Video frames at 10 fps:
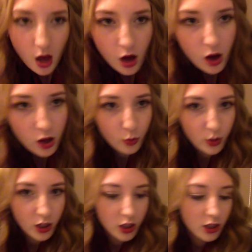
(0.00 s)

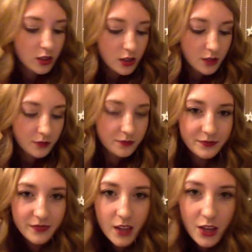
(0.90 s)
Awkward.
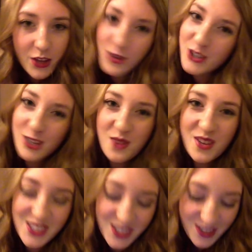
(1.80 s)
Third
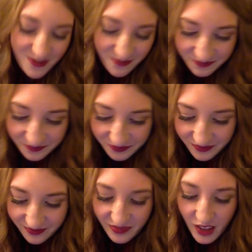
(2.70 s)
question.
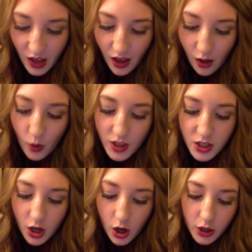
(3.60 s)
What
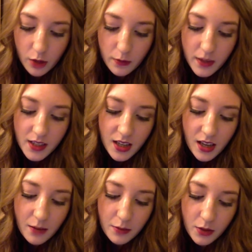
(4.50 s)
are your me
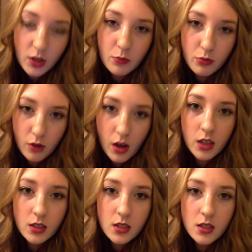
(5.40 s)
time beauty
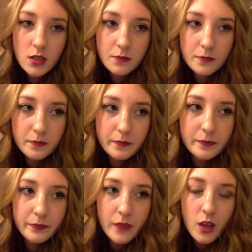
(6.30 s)
products?
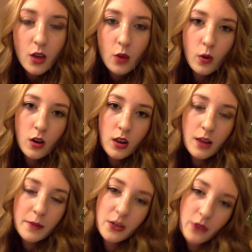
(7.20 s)
Well, I
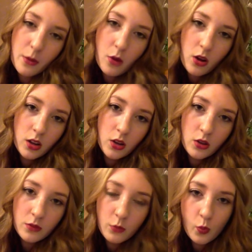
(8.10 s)
mean, if I'm all
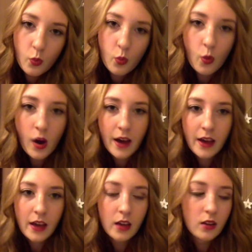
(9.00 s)
alone,
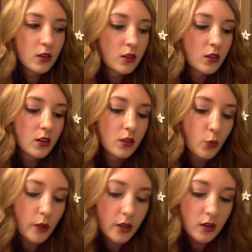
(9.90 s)
why
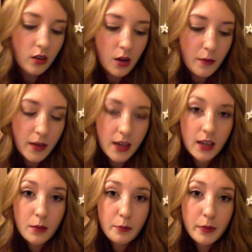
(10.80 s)
wear a lot of makeup?